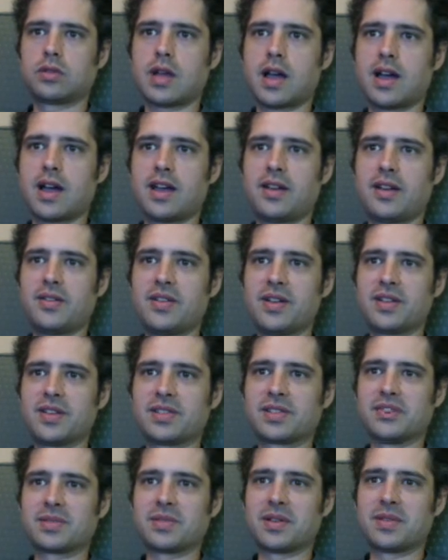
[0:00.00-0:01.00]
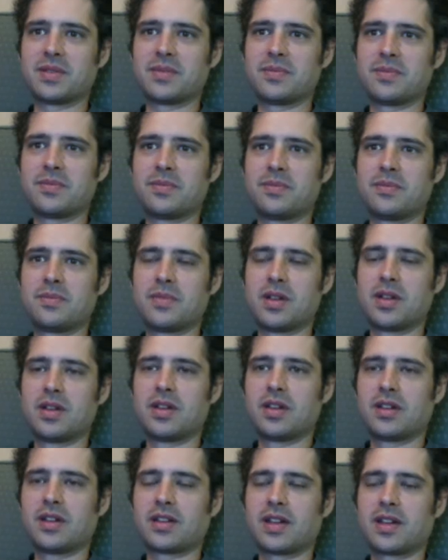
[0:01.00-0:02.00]
I don't know how to spell it.
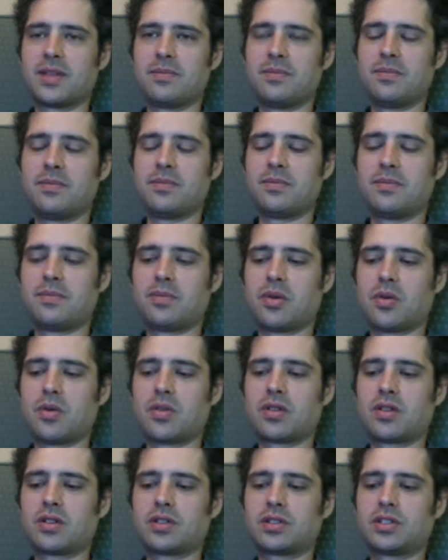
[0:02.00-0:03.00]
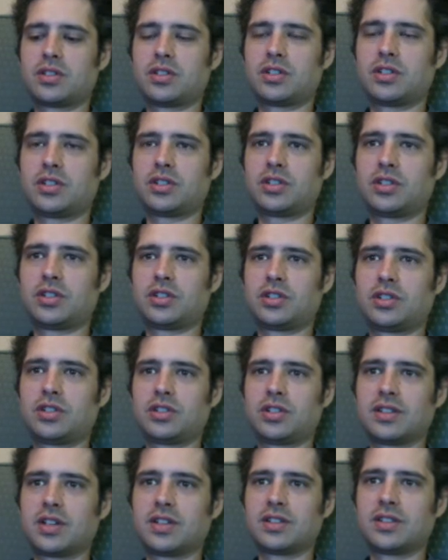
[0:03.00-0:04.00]
Okay.
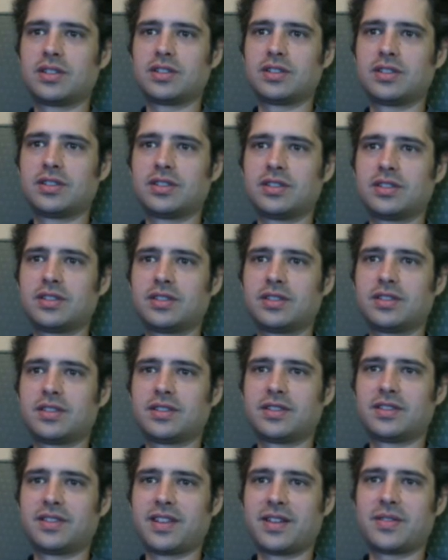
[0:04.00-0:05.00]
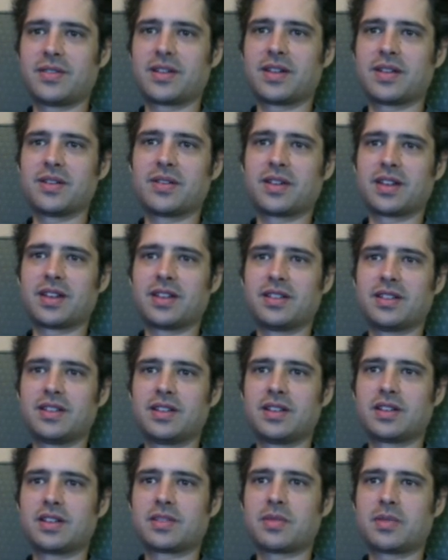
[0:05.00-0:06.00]
Porsche. There we go. Okay.
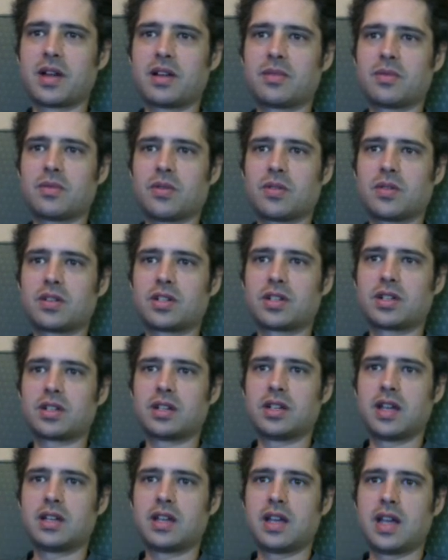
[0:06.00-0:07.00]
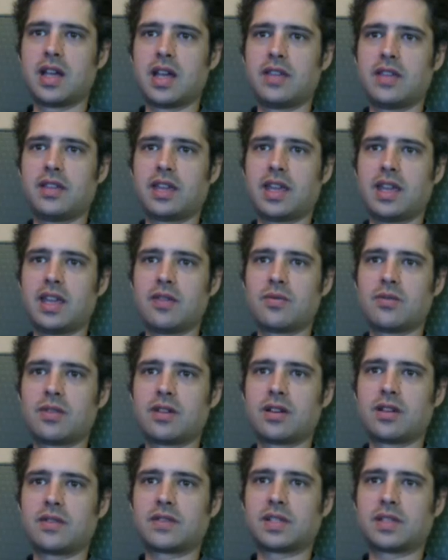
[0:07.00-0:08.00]
Spider Porsche. And the key word
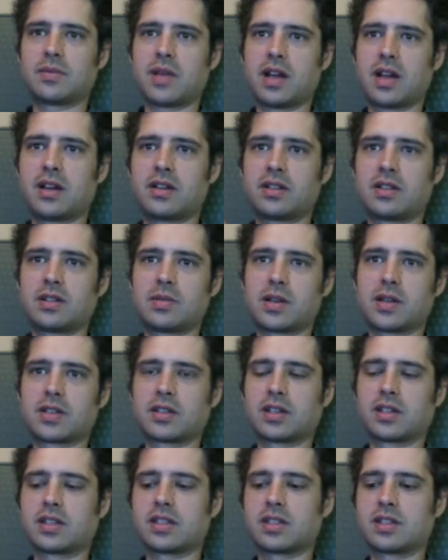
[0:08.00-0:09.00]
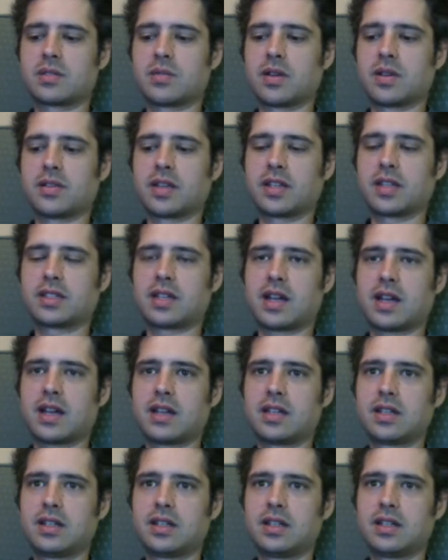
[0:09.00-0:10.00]
of spider, especially because it's spelled like that,
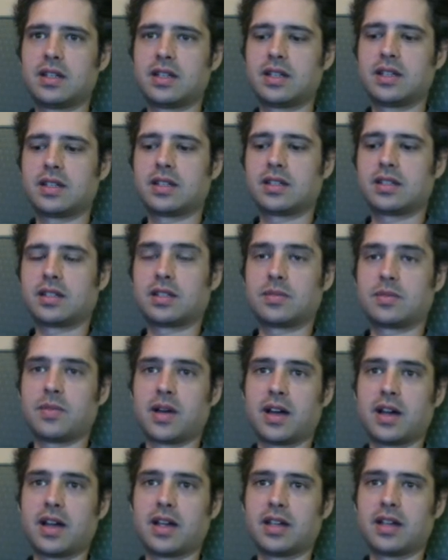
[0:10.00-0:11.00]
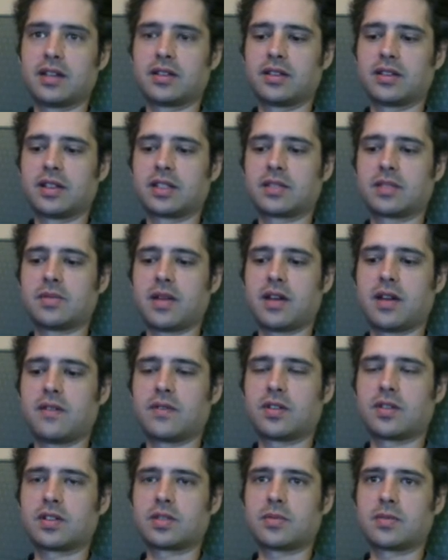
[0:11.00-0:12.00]
is spy. Like spy
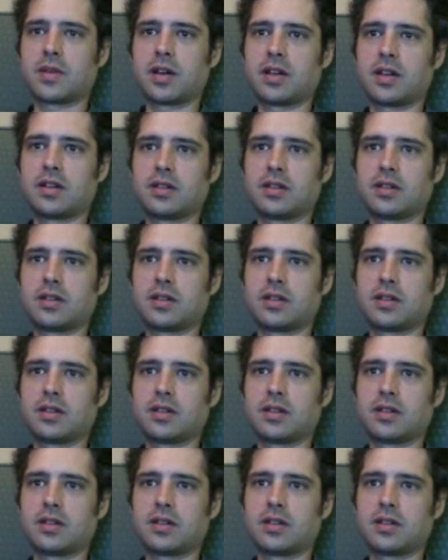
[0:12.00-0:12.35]
versus spy.